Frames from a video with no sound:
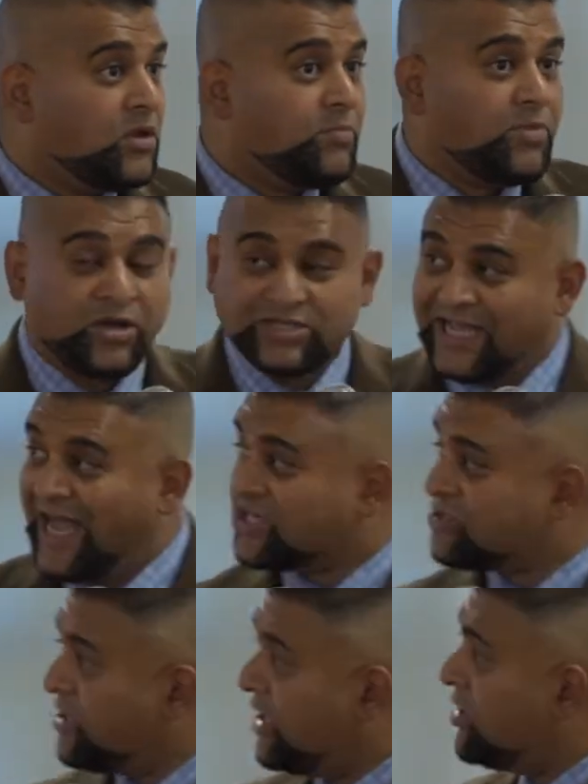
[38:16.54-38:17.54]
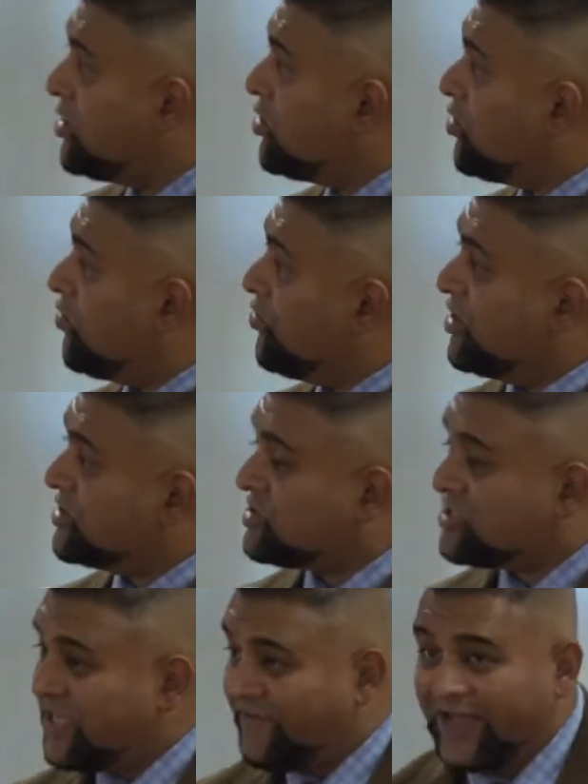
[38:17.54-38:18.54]
Because actually, the
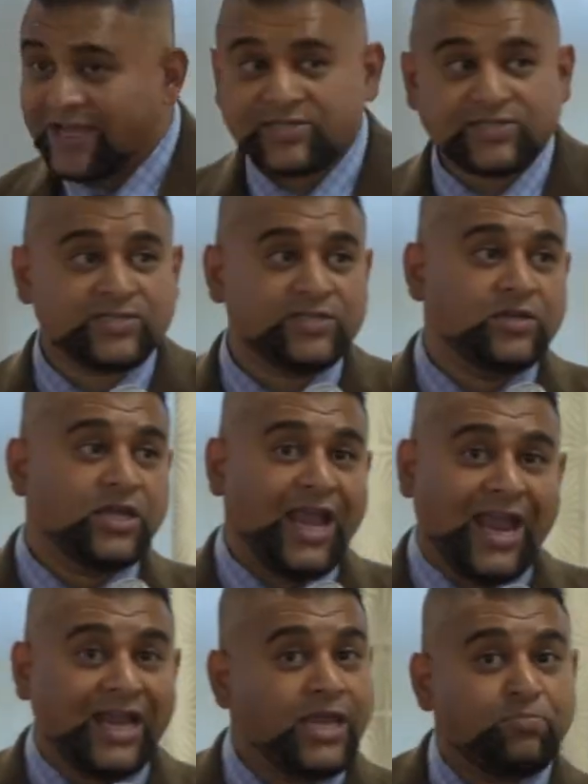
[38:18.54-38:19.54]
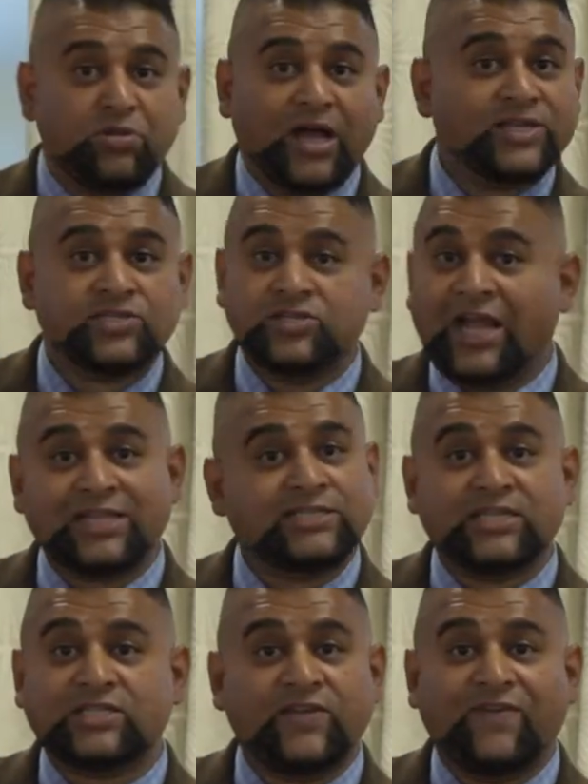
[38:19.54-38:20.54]
civics, 80 plus, not
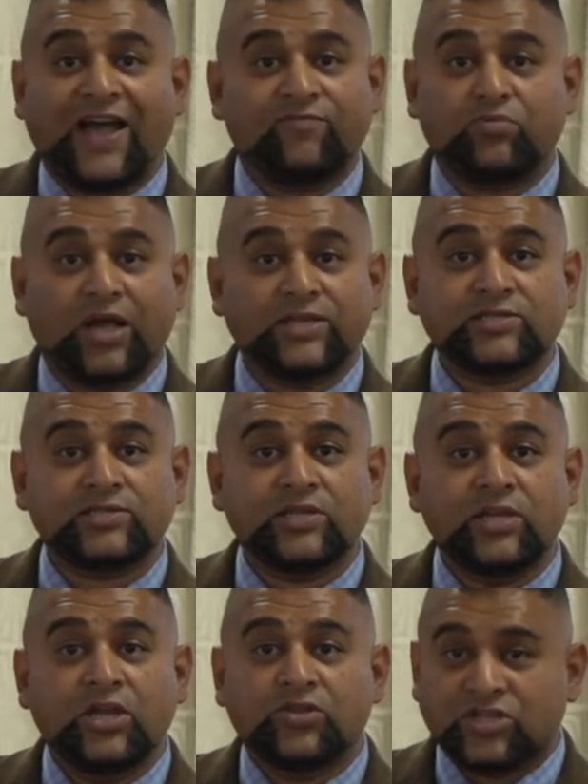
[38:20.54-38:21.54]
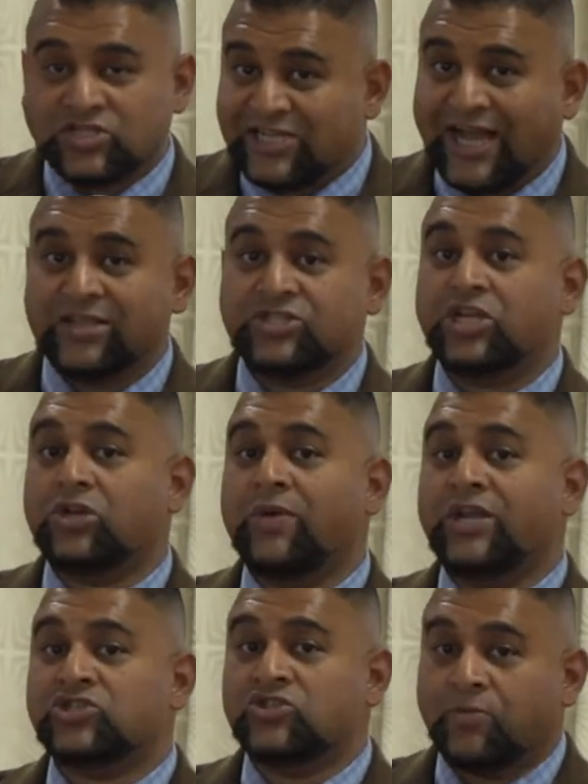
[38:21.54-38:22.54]
65 plus, the silent
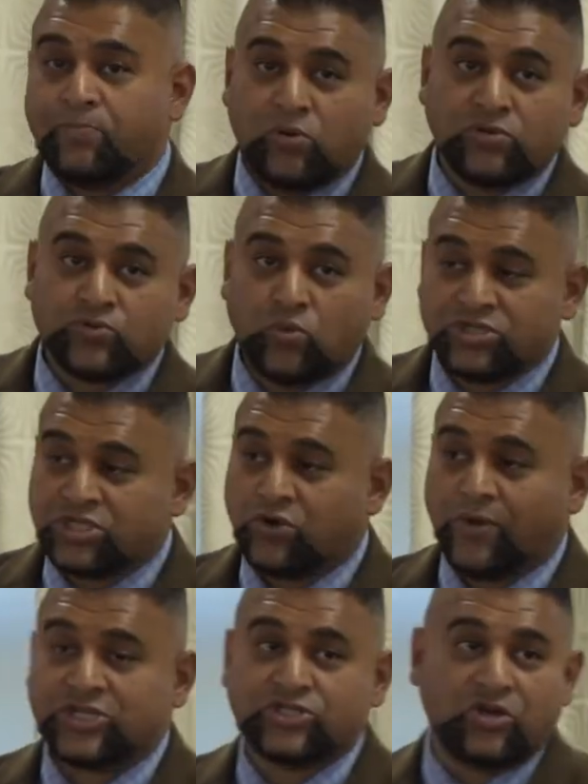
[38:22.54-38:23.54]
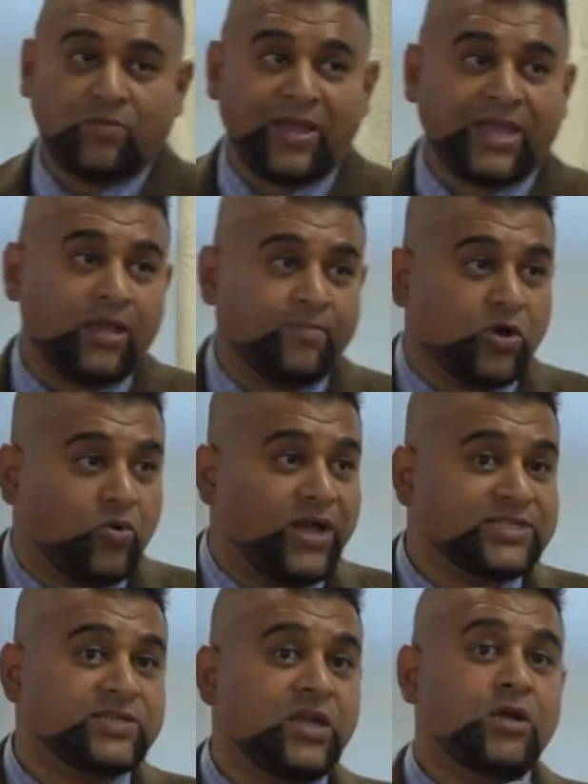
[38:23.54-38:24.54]
generation, the post-war generation are making
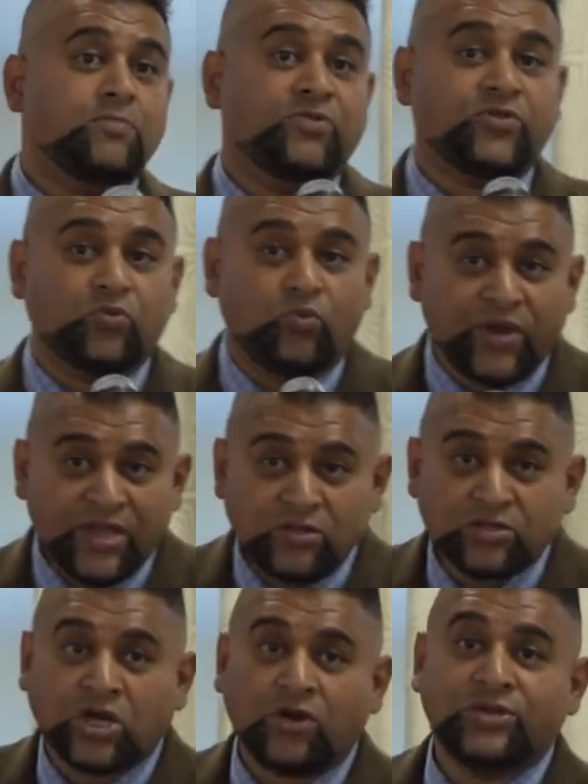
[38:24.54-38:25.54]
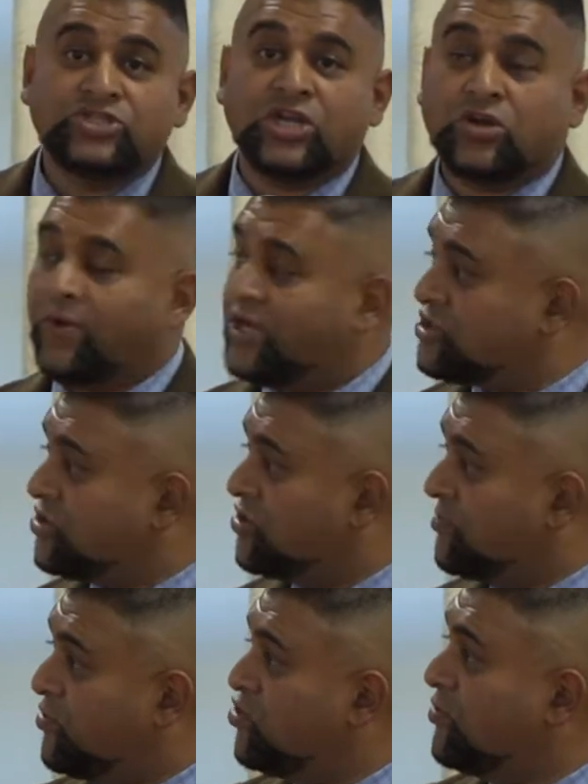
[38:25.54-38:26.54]
bequests, but the real current generation are
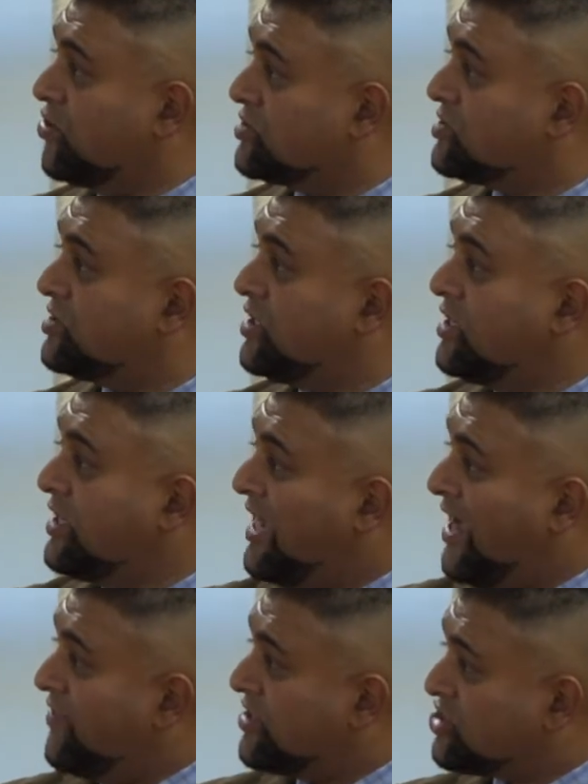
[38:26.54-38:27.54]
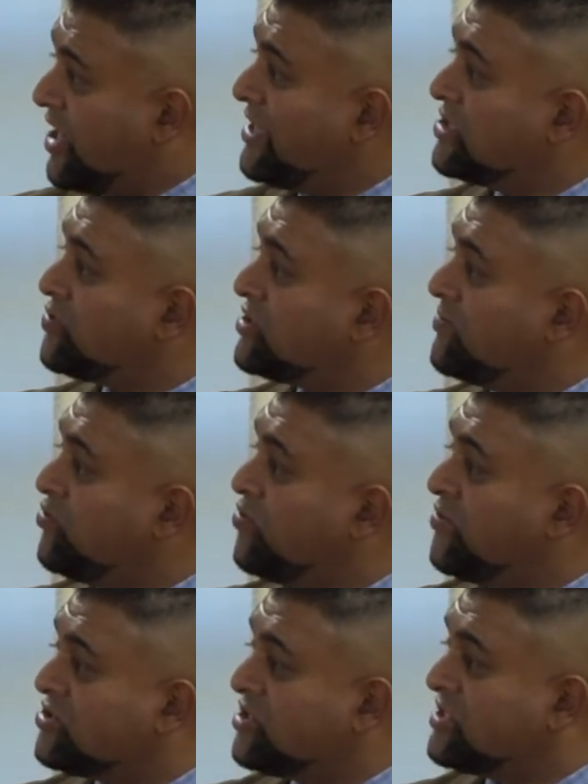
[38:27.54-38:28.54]
the boomers. And the challenge with the
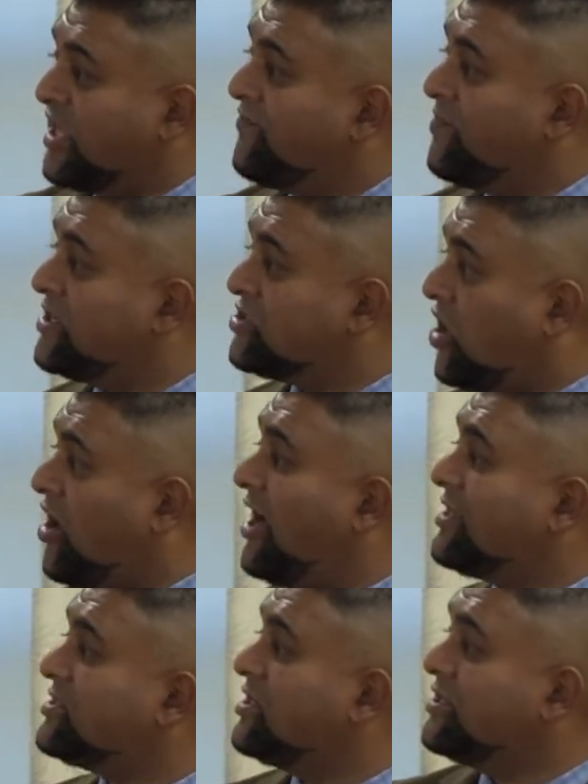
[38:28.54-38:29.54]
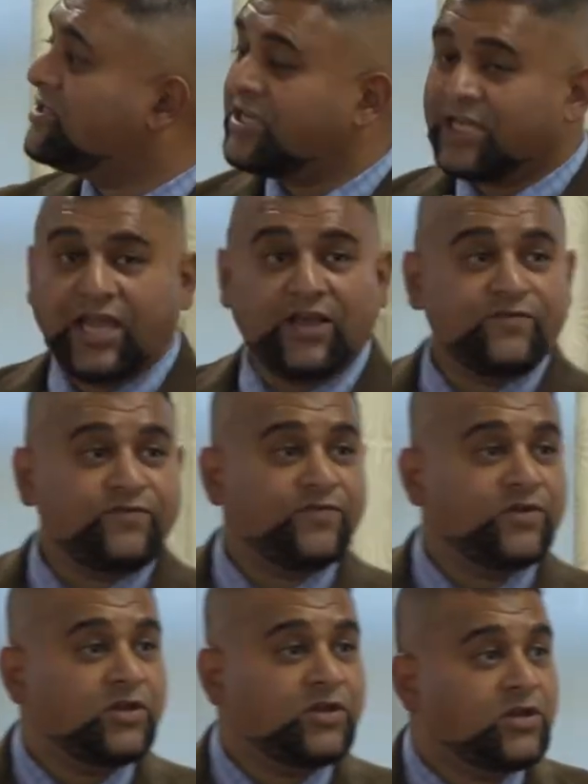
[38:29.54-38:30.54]
boomers is they've been taught to give,
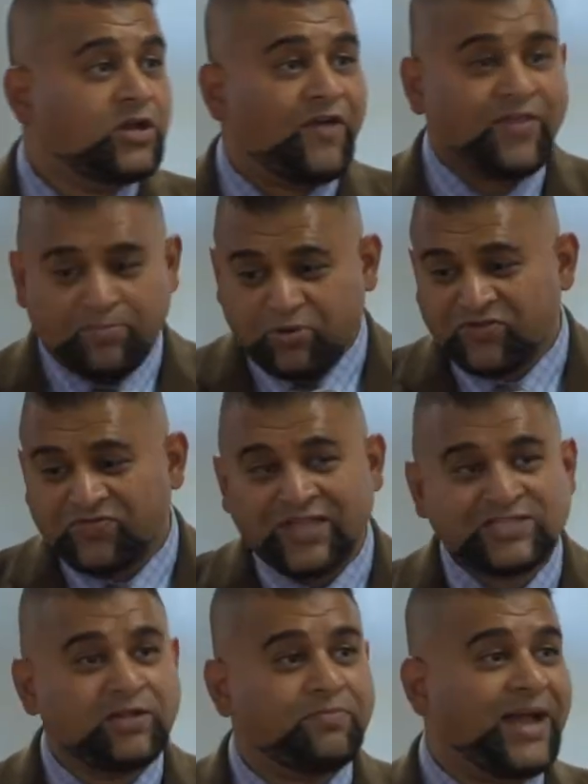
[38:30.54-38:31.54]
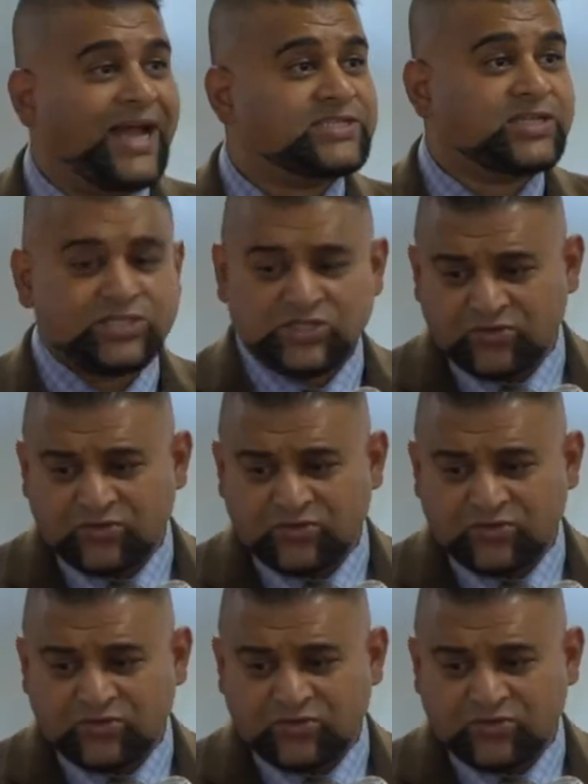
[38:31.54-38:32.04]
and they put things in baskets.